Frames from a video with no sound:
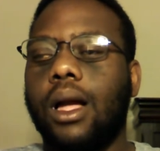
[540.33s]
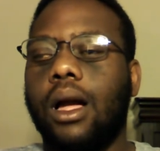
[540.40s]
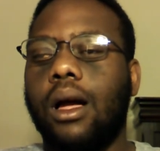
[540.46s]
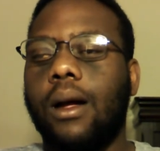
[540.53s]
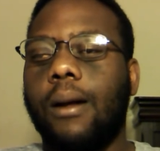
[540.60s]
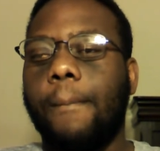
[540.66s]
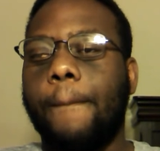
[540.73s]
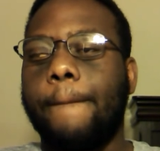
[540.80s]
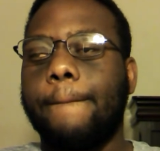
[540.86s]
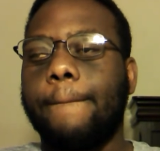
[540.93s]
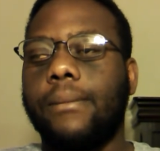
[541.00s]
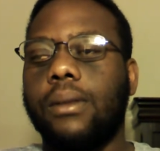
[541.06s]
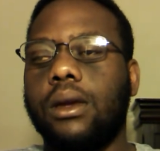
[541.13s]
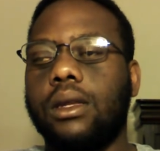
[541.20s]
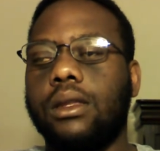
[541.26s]
Um,
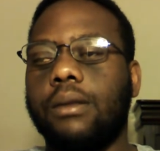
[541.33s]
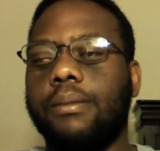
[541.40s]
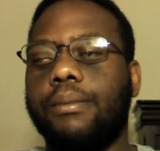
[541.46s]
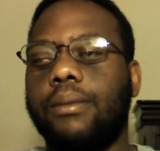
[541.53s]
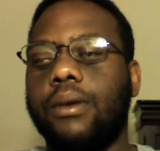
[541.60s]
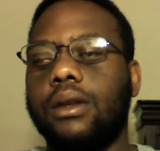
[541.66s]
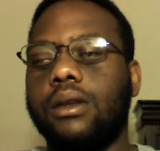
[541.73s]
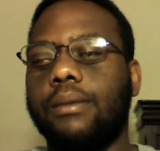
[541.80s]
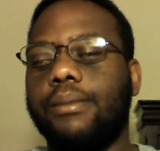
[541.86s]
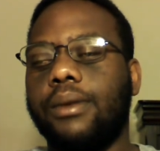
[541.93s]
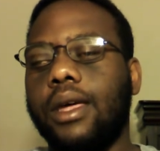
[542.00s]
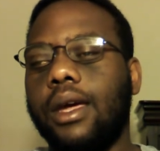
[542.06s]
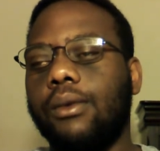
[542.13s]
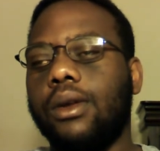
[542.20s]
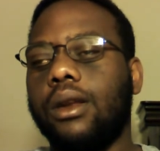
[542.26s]
in the in the
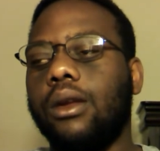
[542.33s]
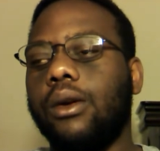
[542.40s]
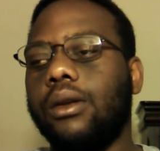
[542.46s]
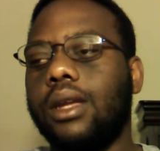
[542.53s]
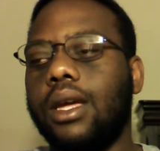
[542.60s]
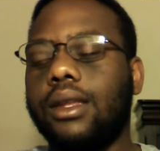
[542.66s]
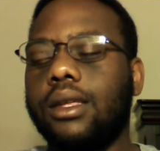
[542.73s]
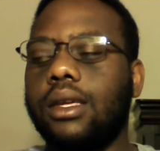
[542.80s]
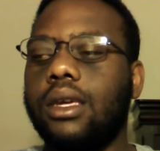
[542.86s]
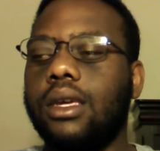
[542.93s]
play, we learn that